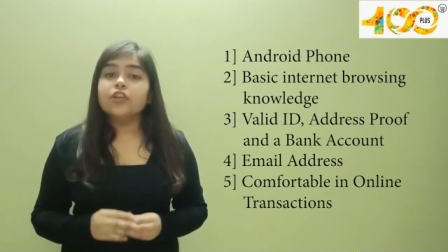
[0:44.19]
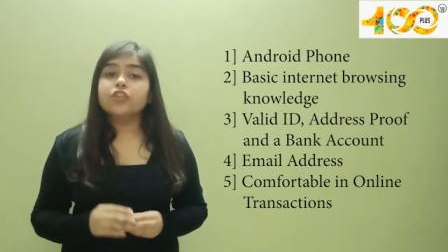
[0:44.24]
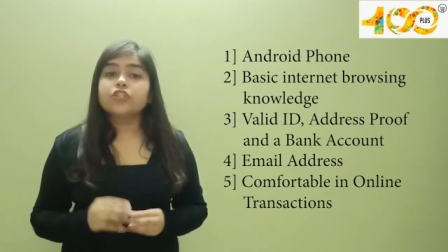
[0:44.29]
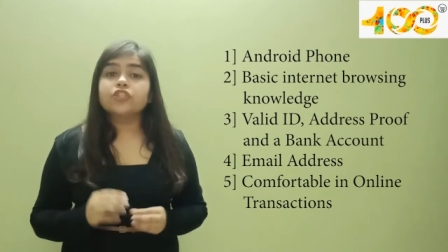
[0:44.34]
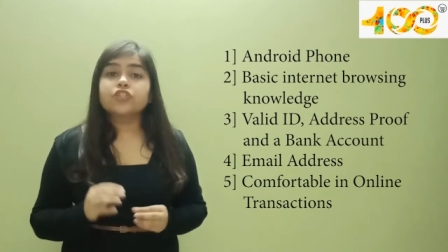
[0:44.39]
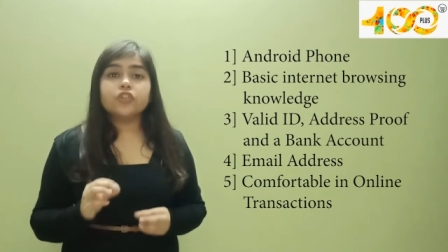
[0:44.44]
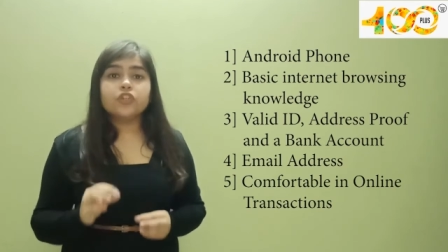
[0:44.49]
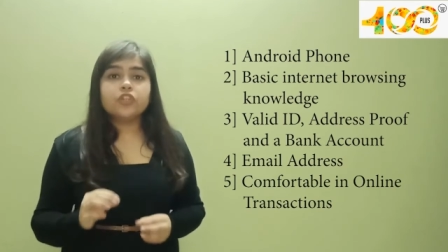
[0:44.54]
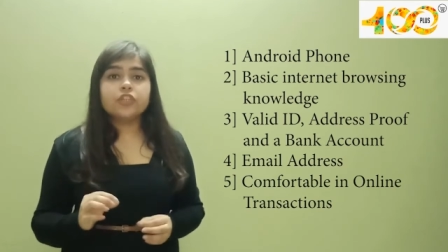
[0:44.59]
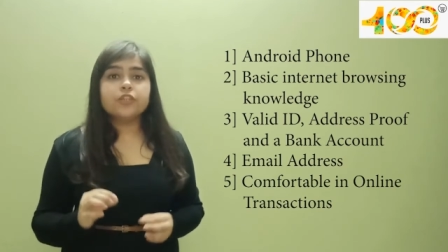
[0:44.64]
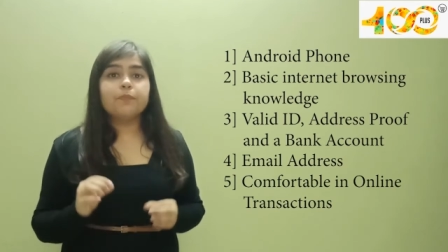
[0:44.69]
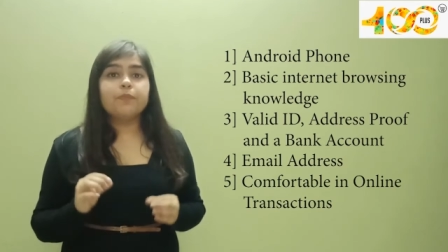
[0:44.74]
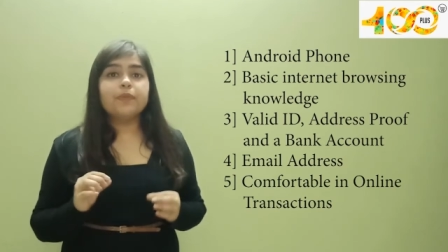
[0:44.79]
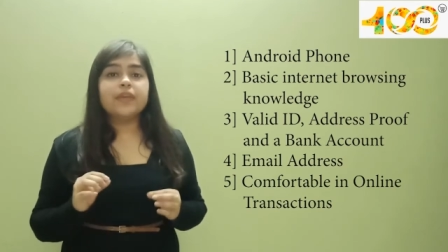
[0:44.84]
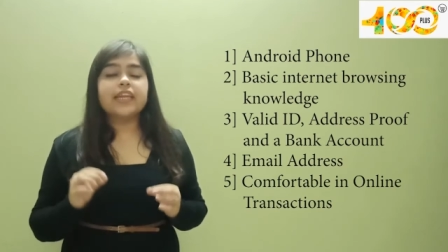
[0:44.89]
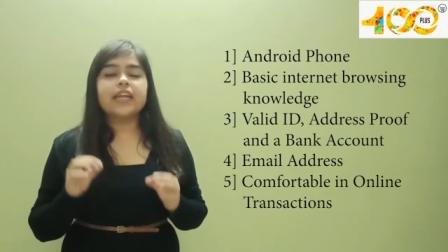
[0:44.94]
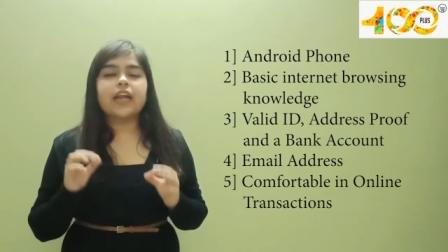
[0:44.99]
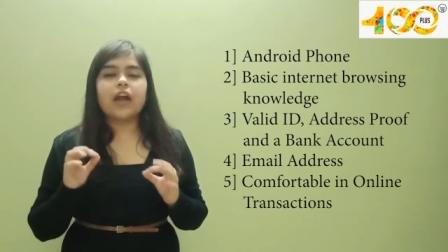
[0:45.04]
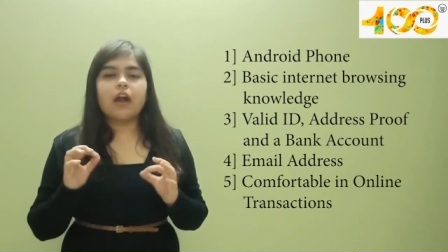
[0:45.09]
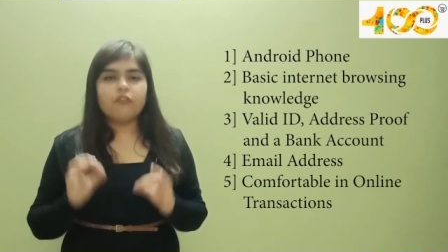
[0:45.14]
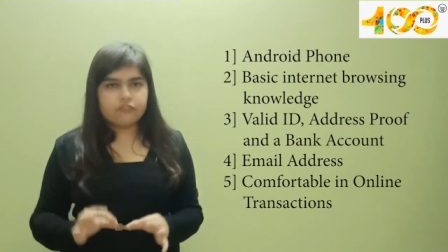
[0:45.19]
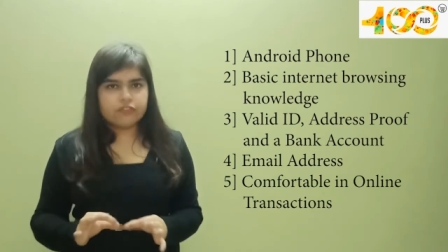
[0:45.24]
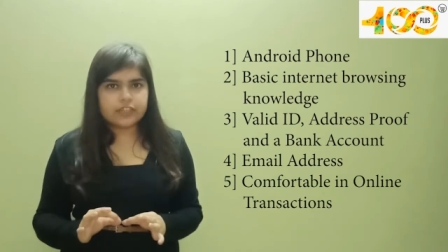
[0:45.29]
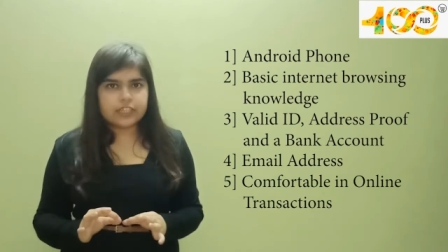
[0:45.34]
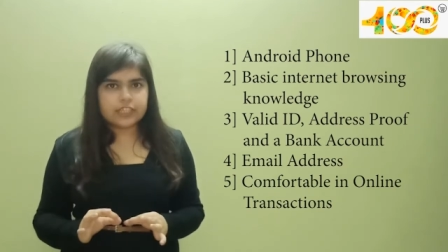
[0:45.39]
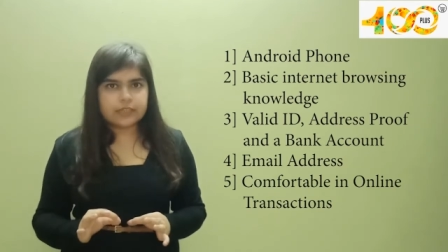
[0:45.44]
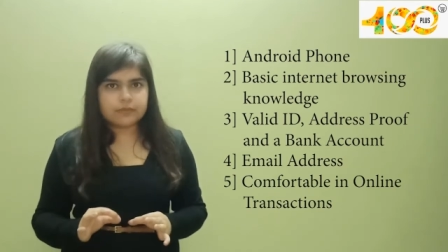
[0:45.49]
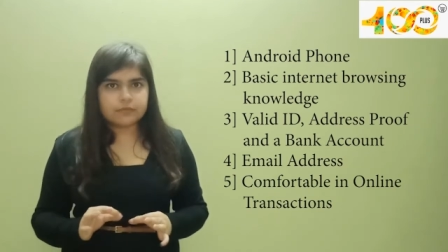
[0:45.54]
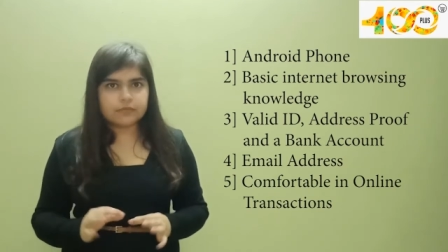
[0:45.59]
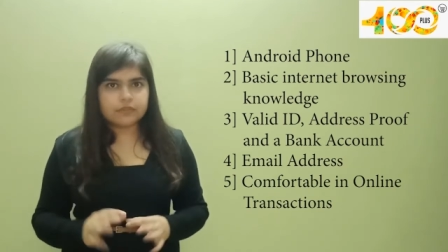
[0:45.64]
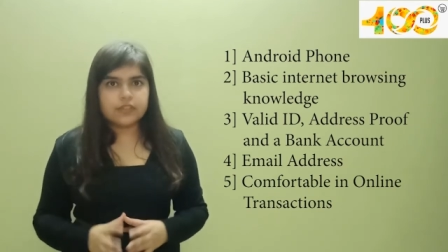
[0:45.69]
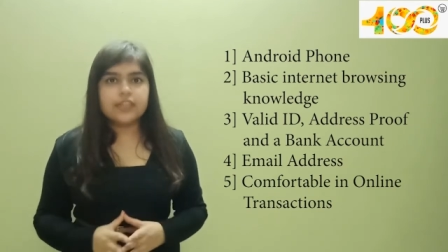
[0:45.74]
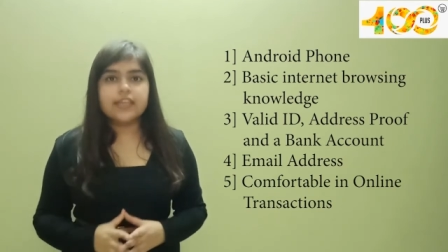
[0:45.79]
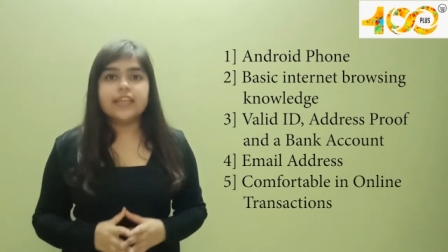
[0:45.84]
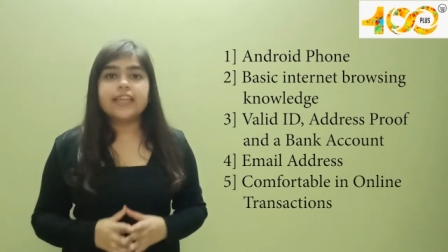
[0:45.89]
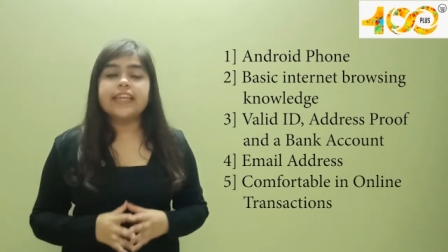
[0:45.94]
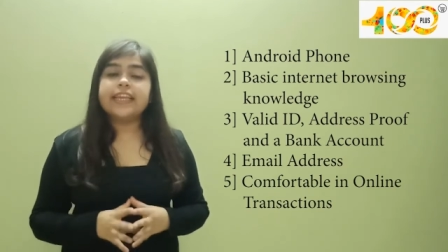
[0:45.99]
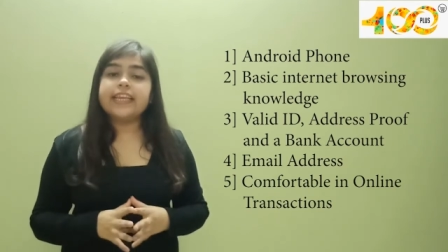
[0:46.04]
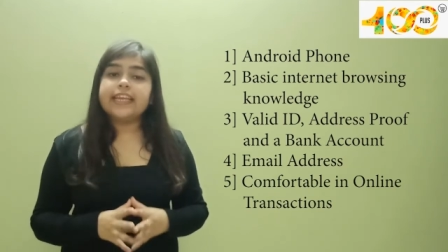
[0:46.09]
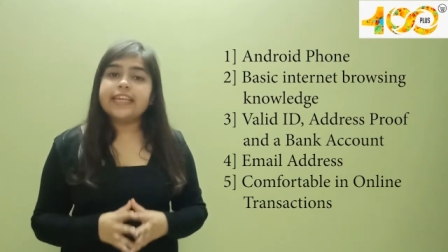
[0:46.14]
should be comfortable
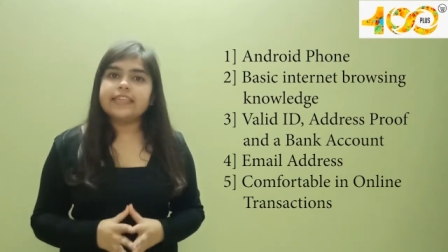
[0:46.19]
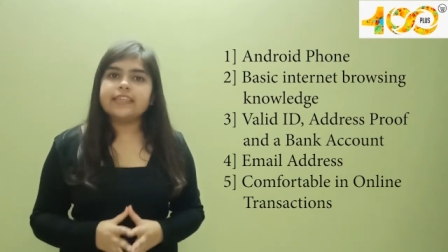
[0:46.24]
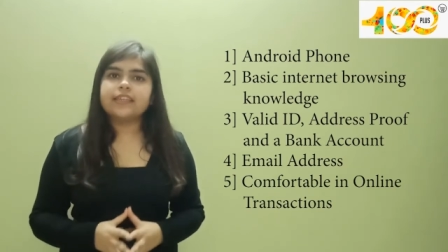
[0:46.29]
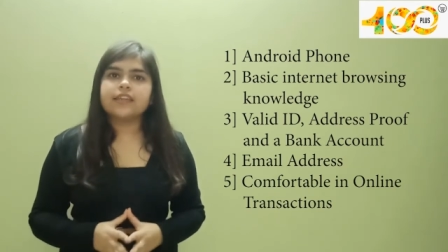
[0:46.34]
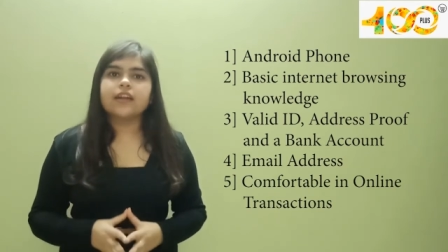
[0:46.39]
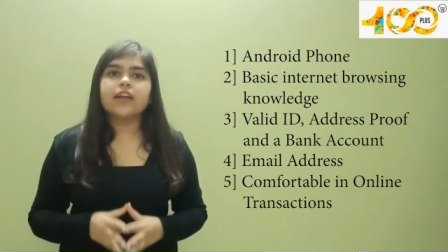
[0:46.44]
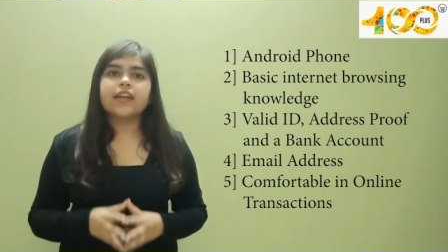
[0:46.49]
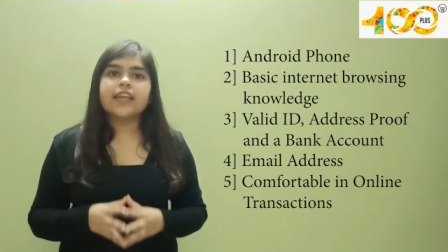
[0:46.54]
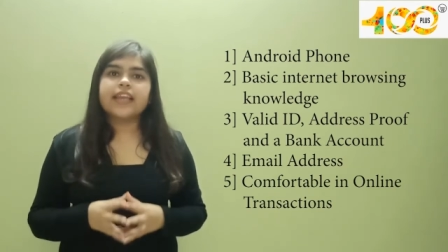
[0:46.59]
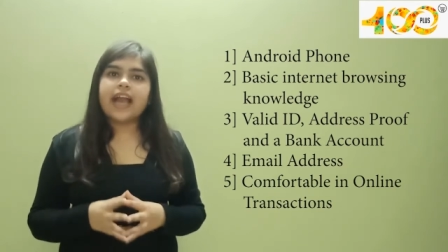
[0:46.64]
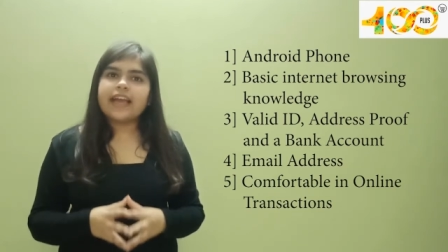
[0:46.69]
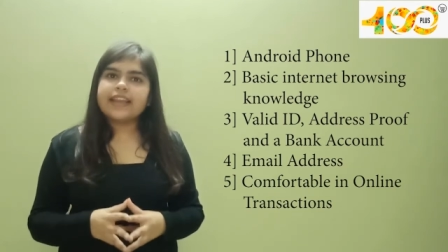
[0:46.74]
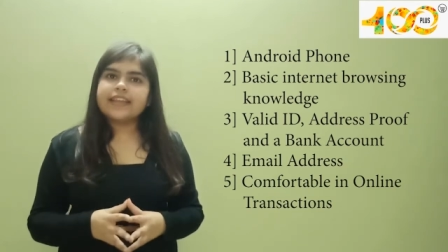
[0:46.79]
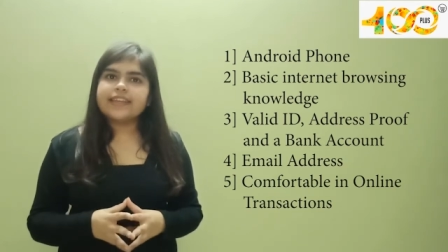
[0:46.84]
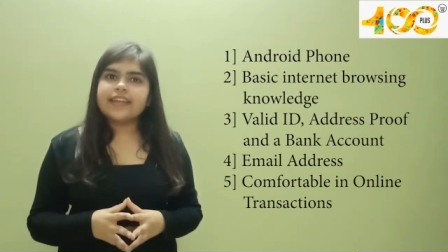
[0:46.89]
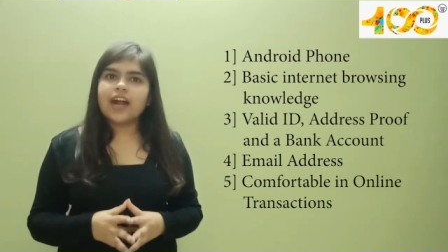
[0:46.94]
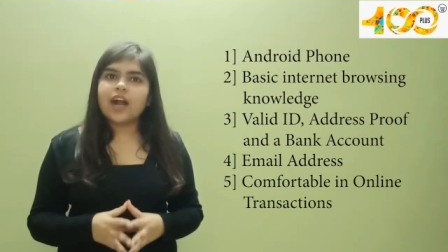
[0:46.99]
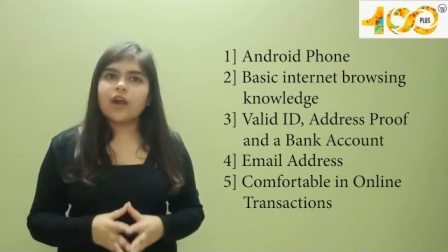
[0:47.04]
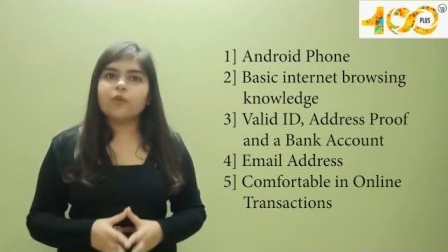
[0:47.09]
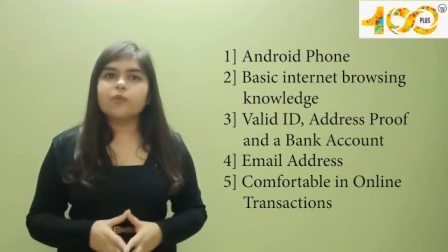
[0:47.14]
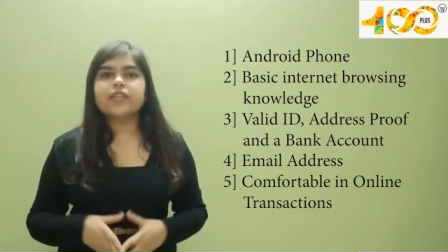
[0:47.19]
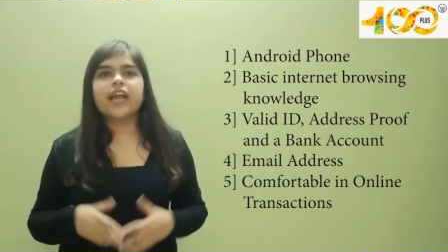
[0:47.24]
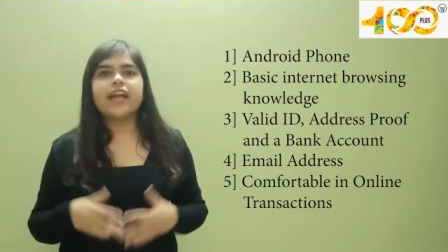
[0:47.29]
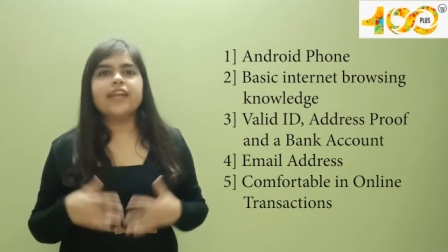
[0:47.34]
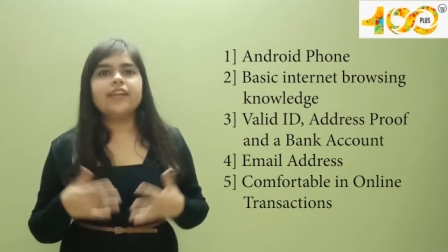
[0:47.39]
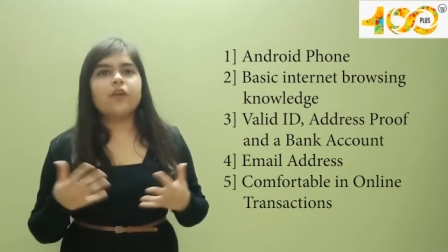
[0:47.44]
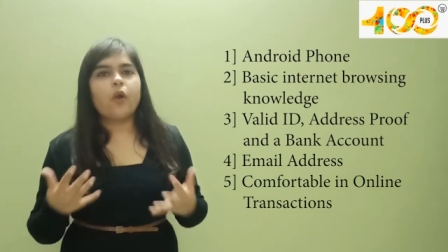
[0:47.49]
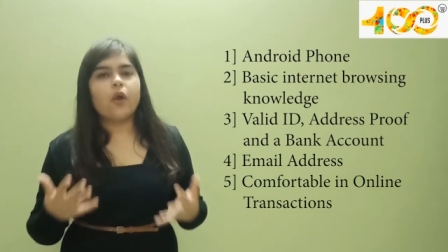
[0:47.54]
in carrying out an